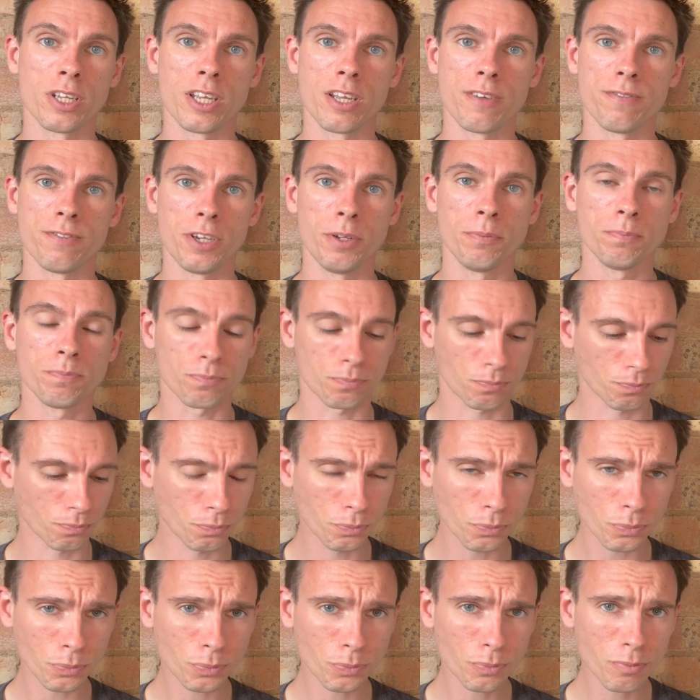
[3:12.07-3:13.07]
give you.
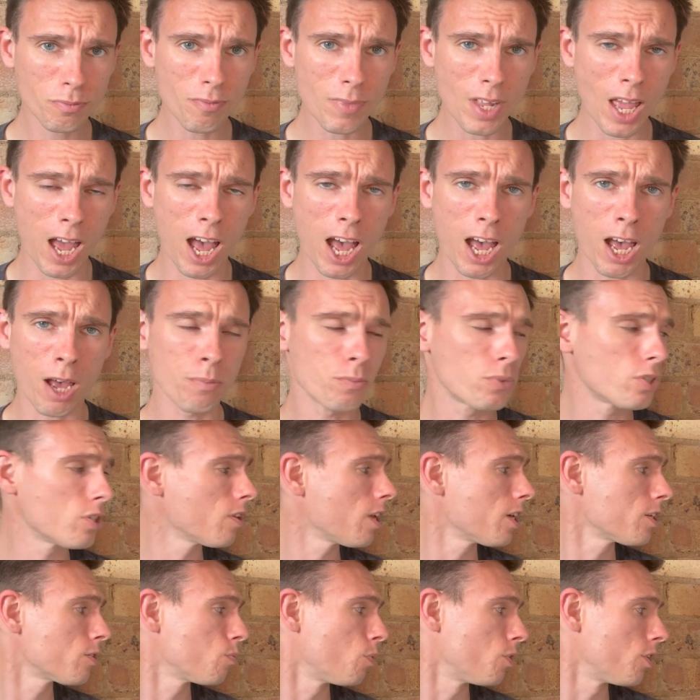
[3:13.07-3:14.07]
So
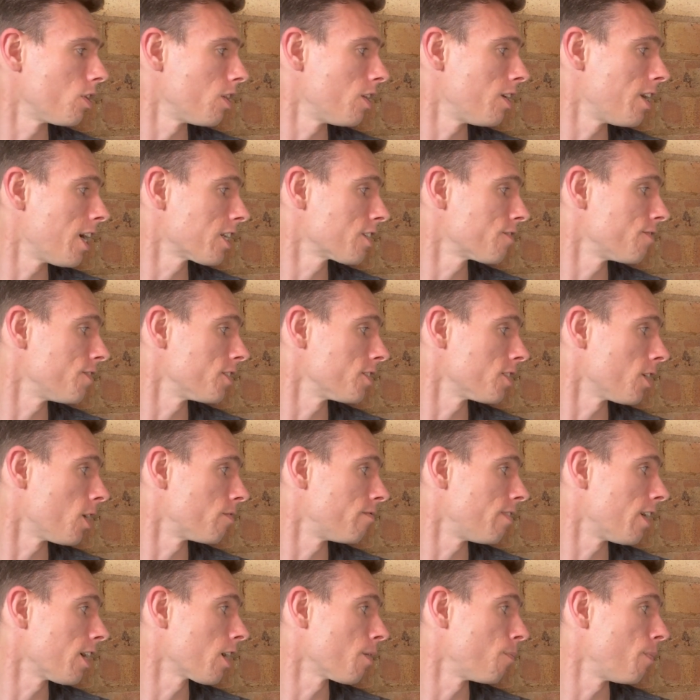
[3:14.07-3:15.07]
that's one of the next things I'd
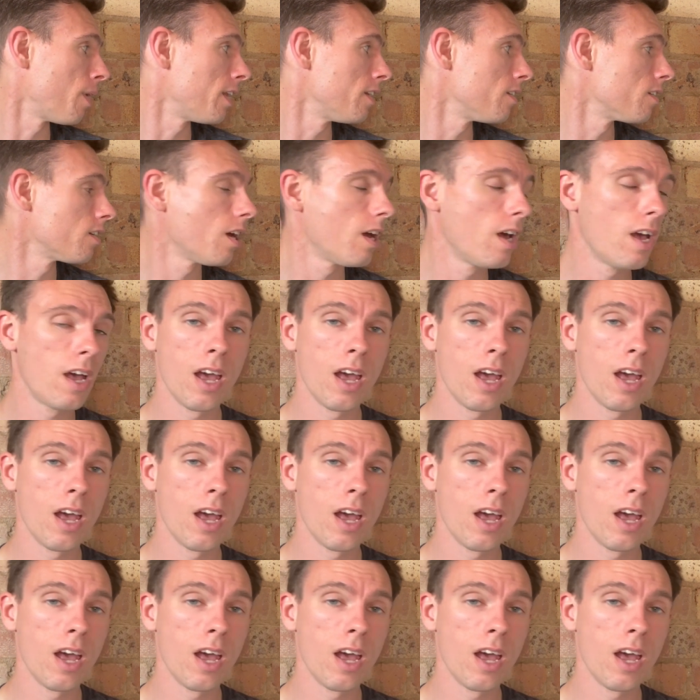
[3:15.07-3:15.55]
recommend.